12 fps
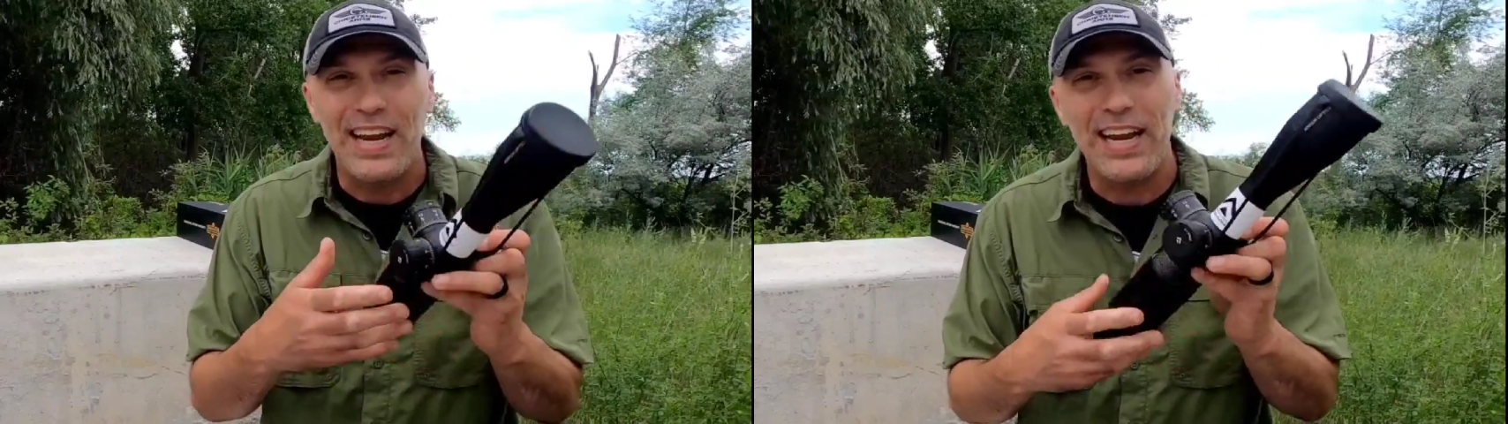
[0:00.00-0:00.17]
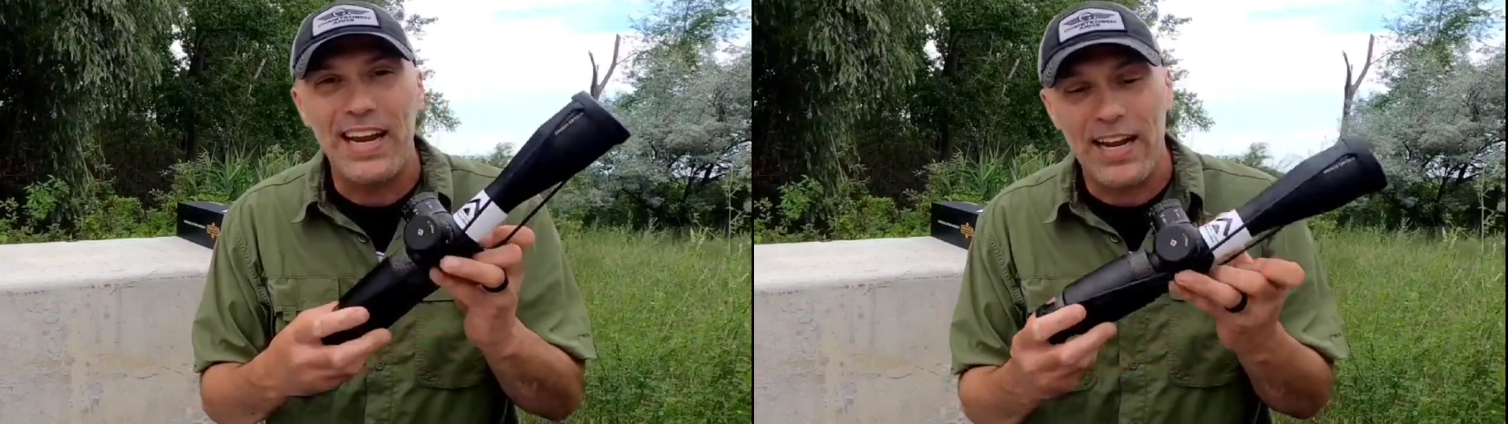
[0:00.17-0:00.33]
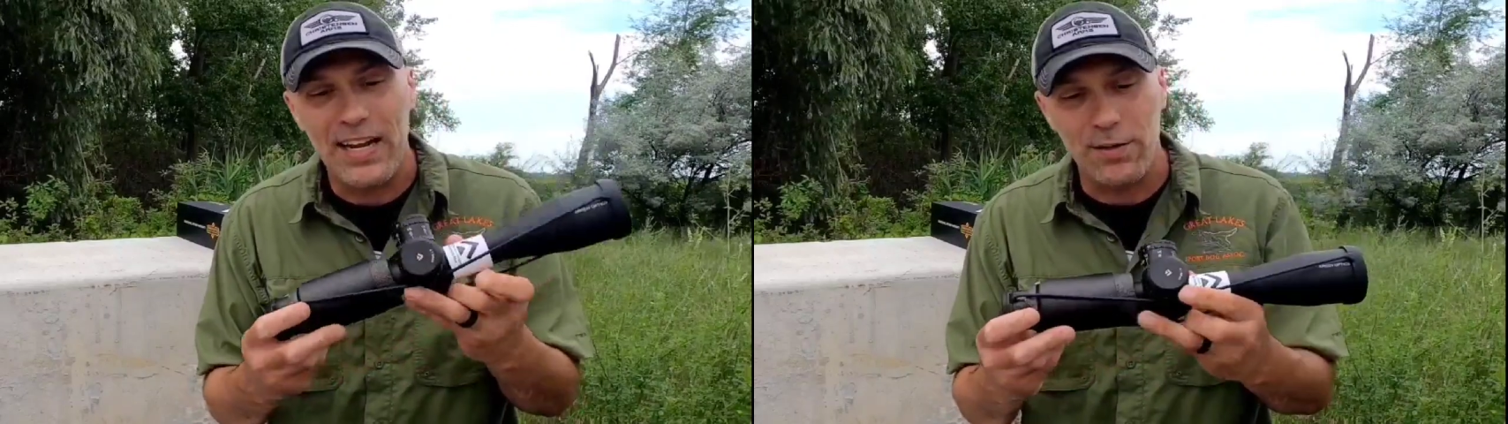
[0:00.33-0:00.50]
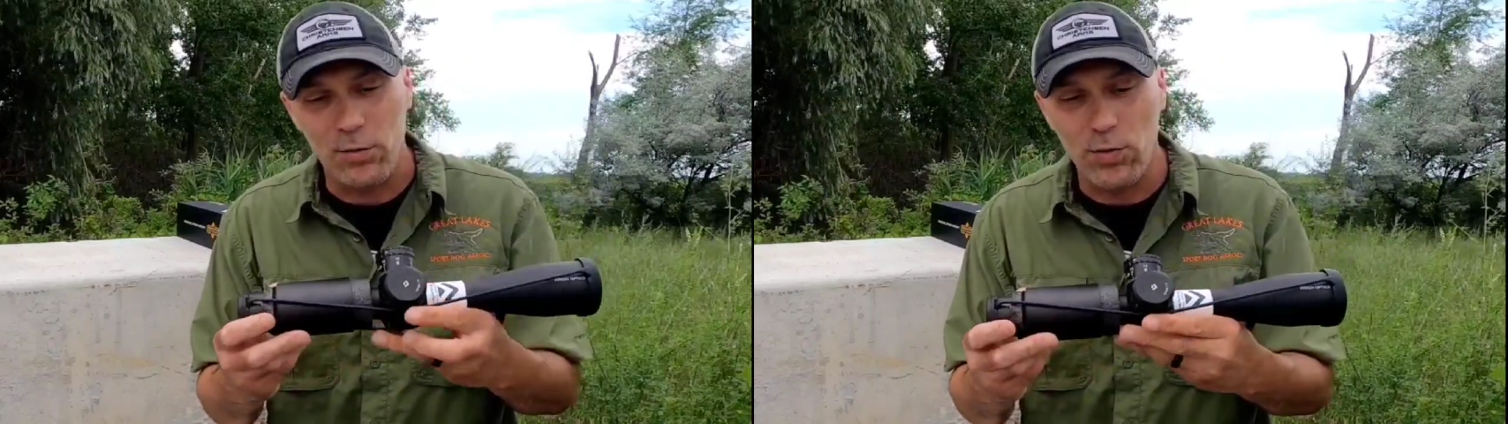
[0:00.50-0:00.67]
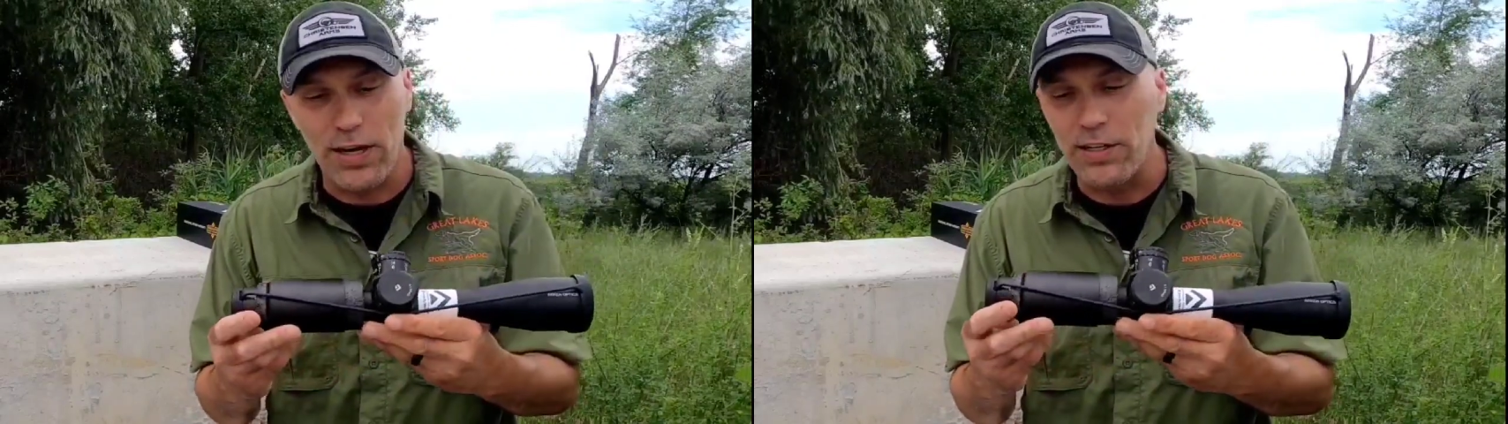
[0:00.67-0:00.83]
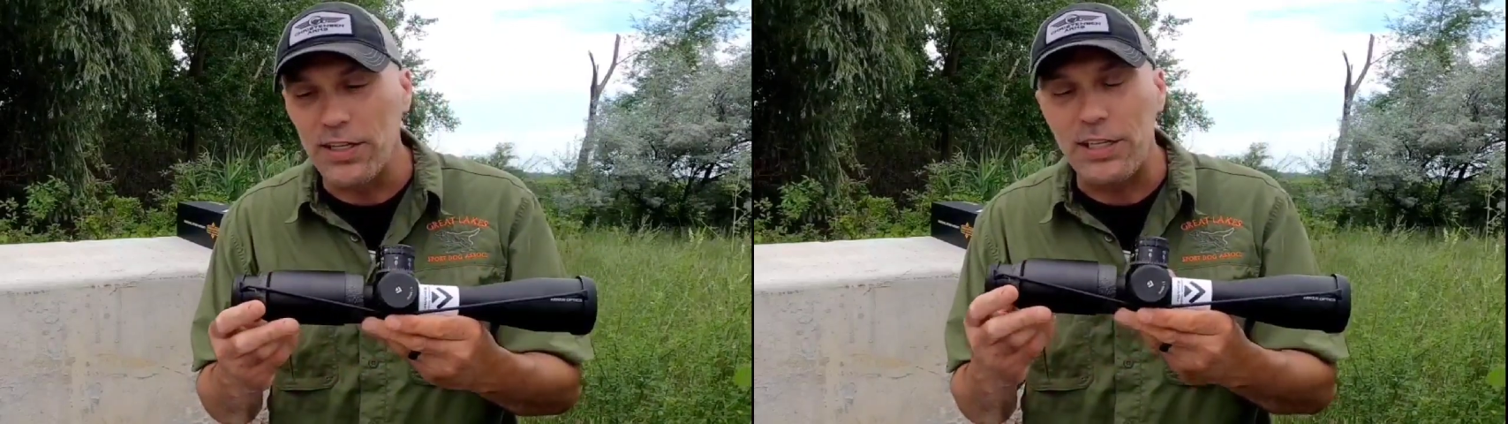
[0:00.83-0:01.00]
and
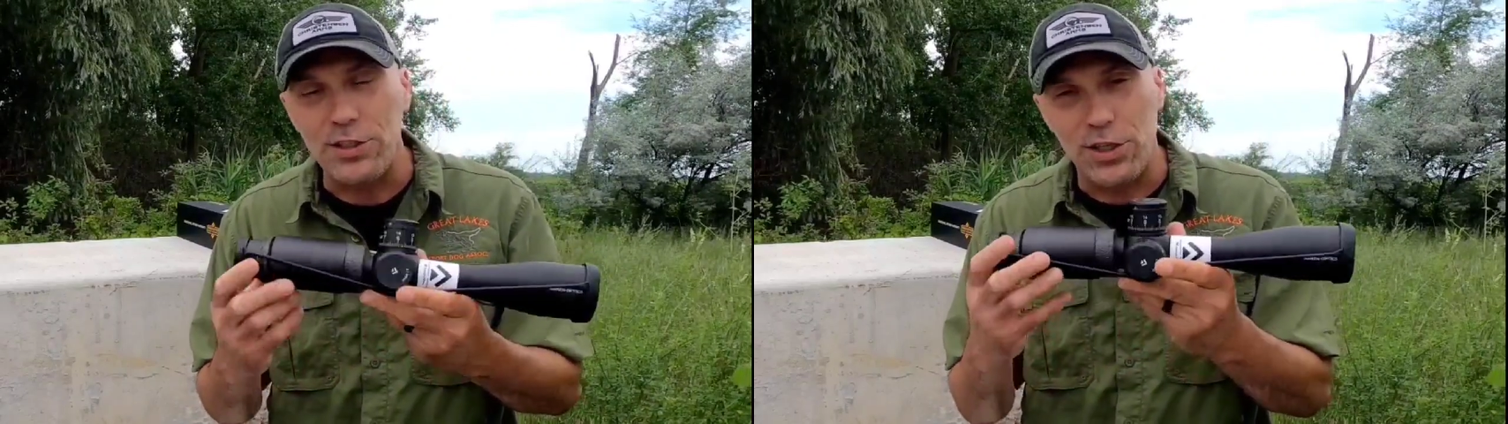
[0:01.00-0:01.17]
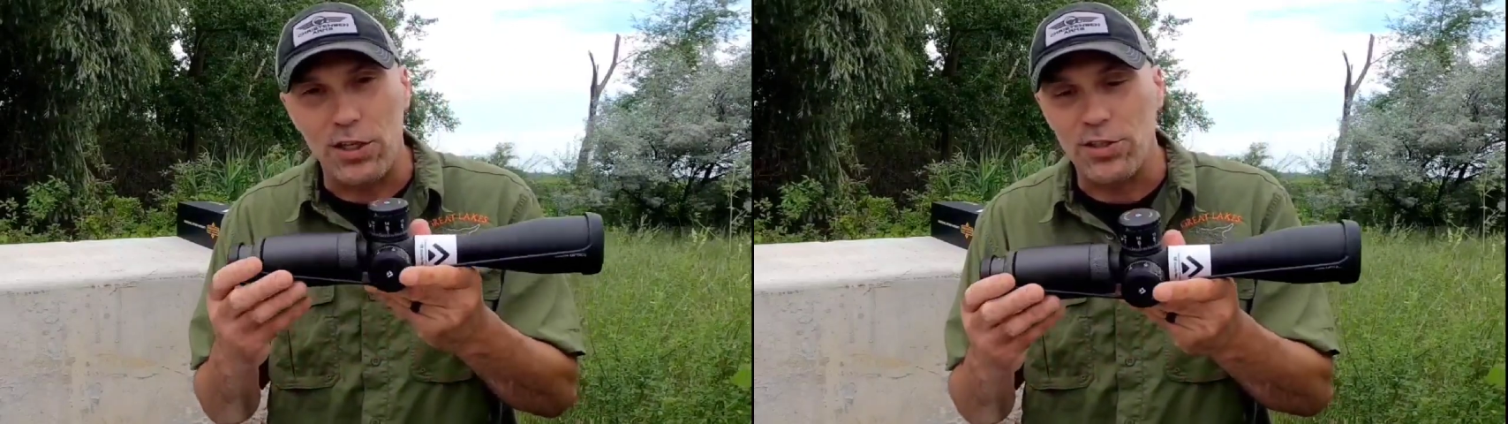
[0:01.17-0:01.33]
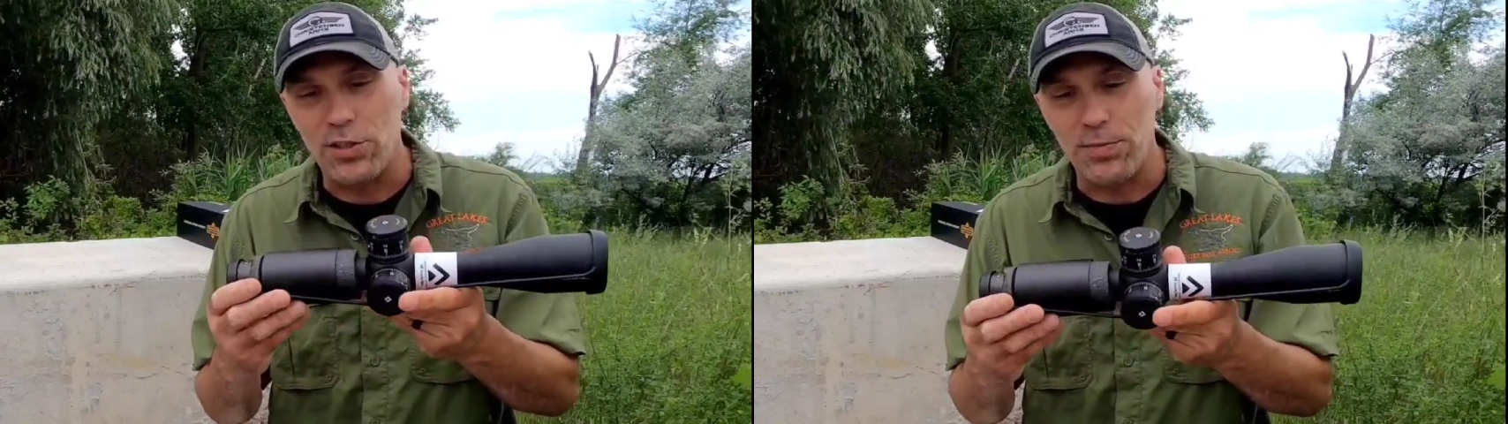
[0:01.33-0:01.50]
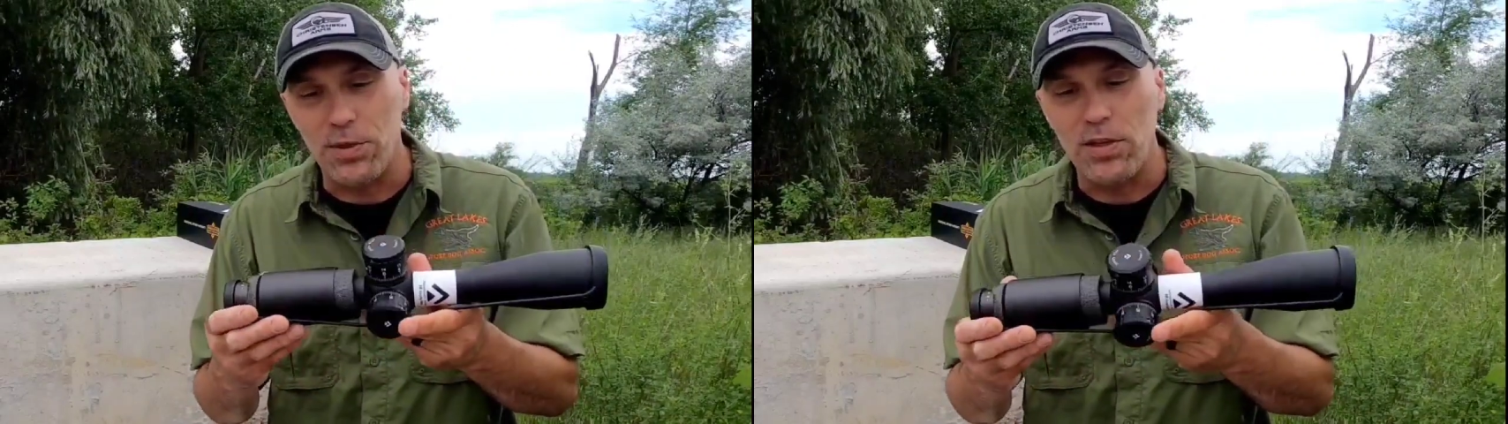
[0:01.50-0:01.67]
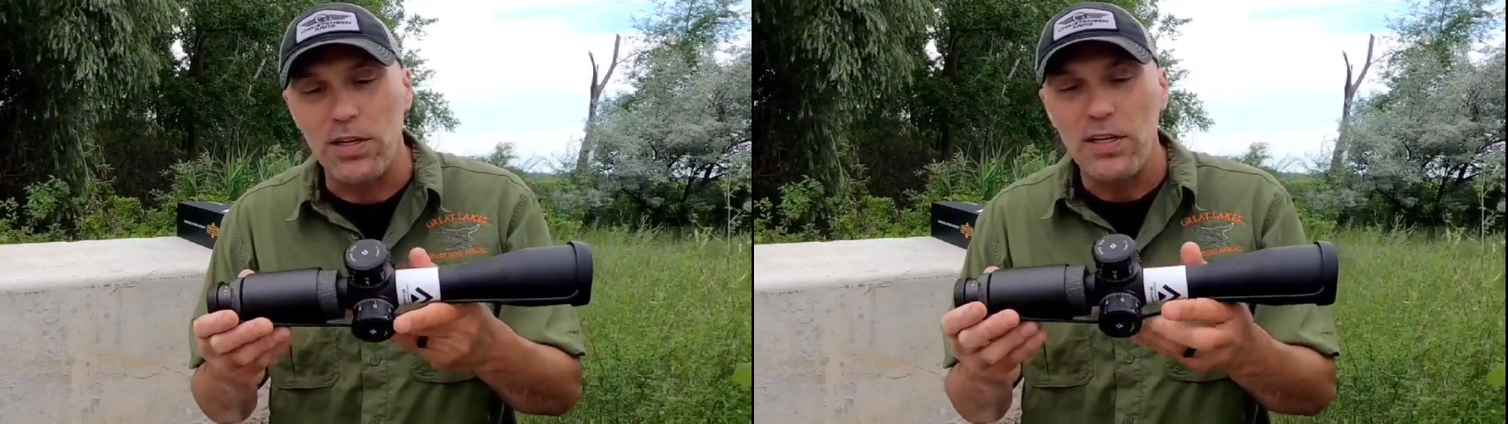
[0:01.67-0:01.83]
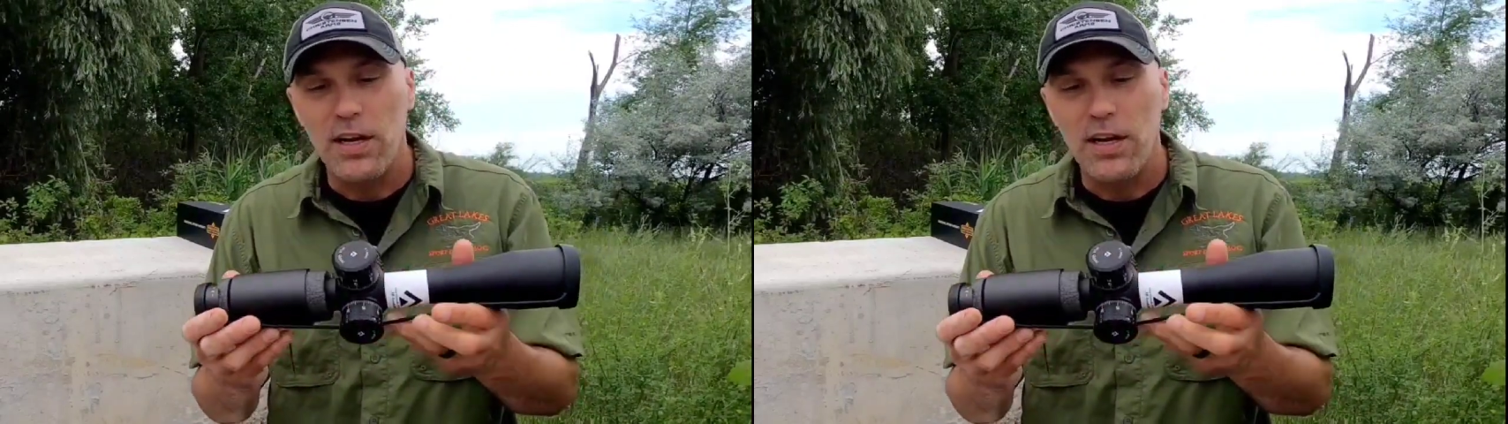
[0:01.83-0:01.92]
readily adjustable.